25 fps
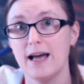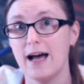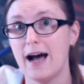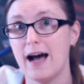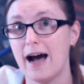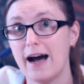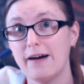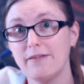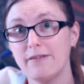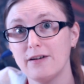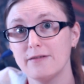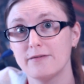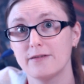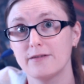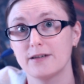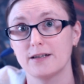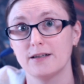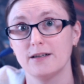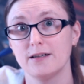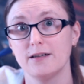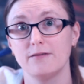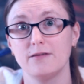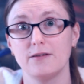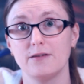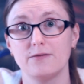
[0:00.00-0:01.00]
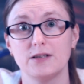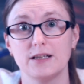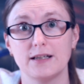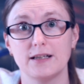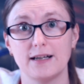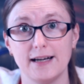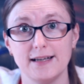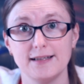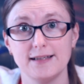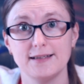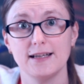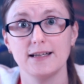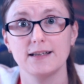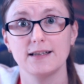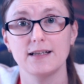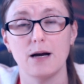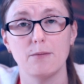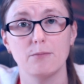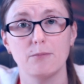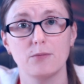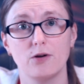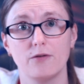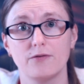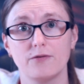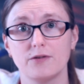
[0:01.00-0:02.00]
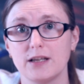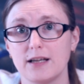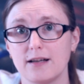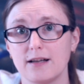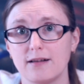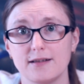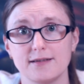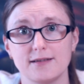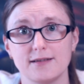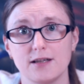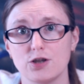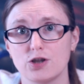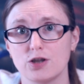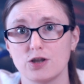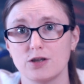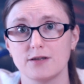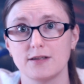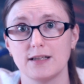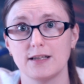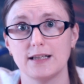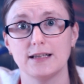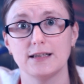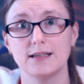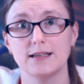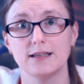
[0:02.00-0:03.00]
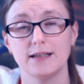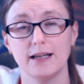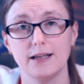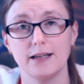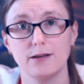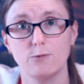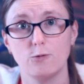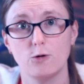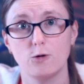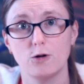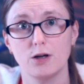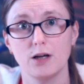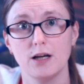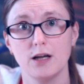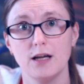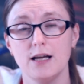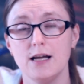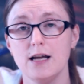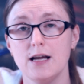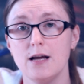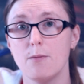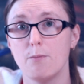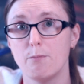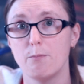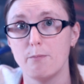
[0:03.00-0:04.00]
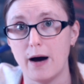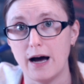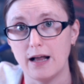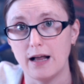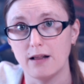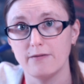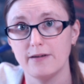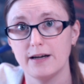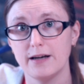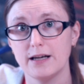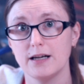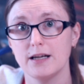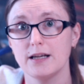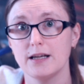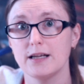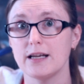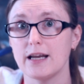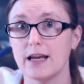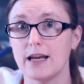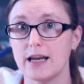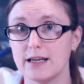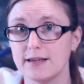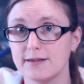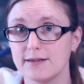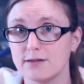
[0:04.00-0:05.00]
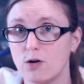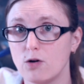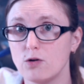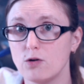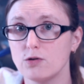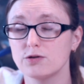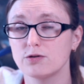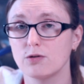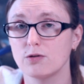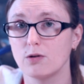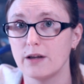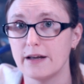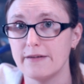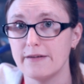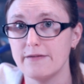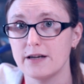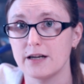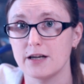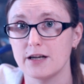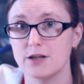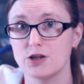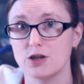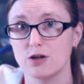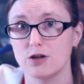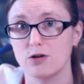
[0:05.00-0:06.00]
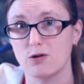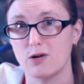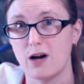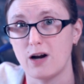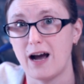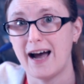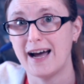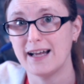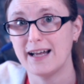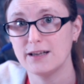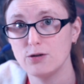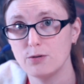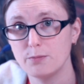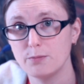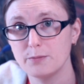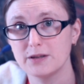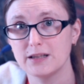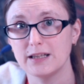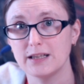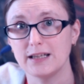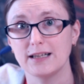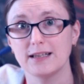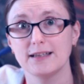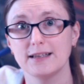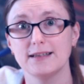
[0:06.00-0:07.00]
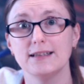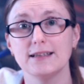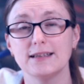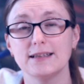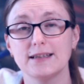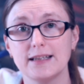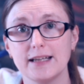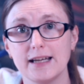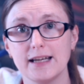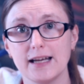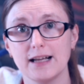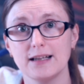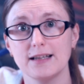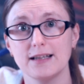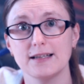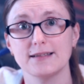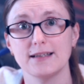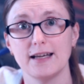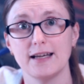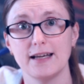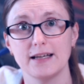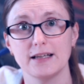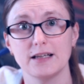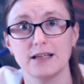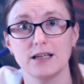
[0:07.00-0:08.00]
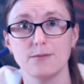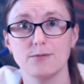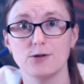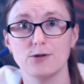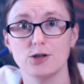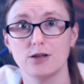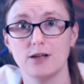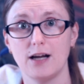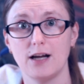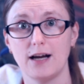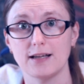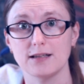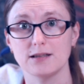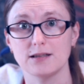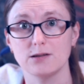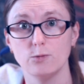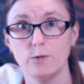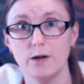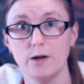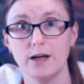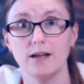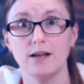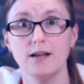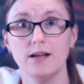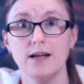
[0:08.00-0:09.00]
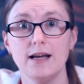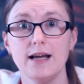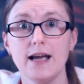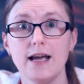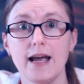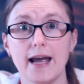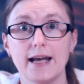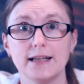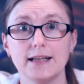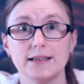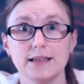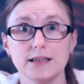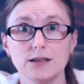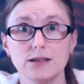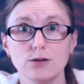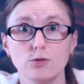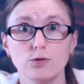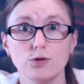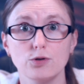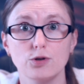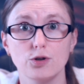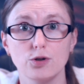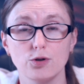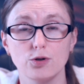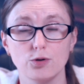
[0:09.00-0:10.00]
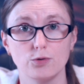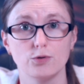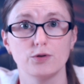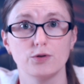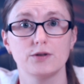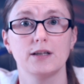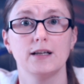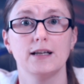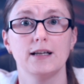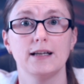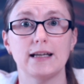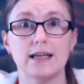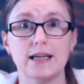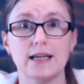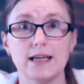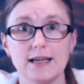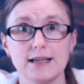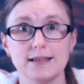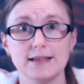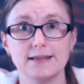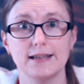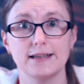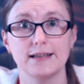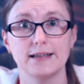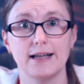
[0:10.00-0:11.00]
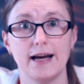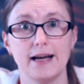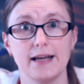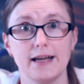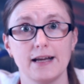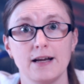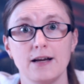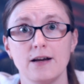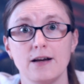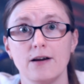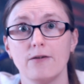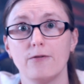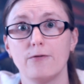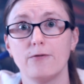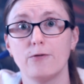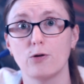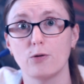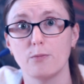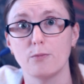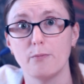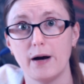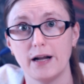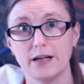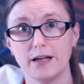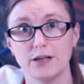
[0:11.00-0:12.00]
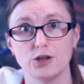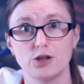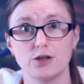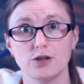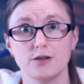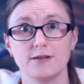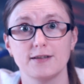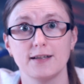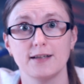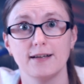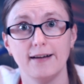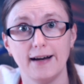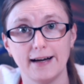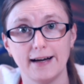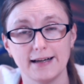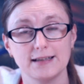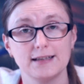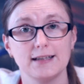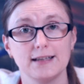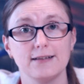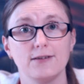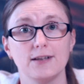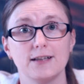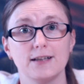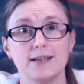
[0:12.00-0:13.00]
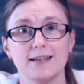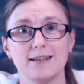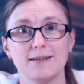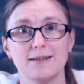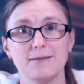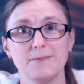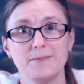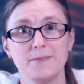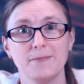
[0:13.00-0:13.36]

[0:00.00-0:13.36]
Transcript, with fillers: However, with the rising number of TLS sessions in the network, malware is also leveraging or adopting the TLS encryption as well, and it could use ESNI for malicious activity.